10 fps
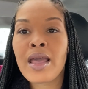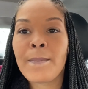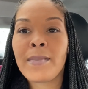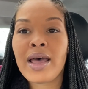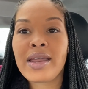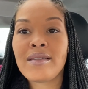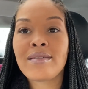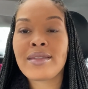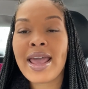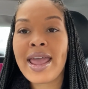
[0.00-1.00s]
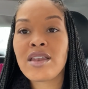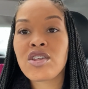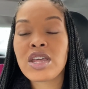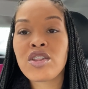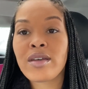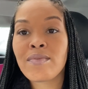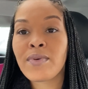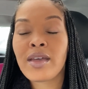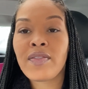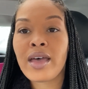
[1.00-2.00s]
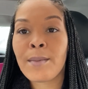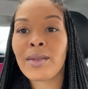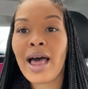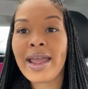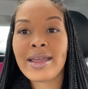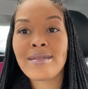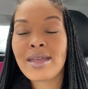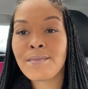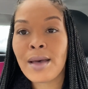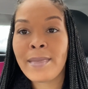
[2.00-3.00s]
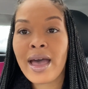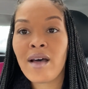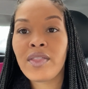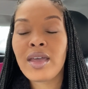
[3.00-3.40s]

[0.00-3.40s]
but instead she just put the appliance in my mouth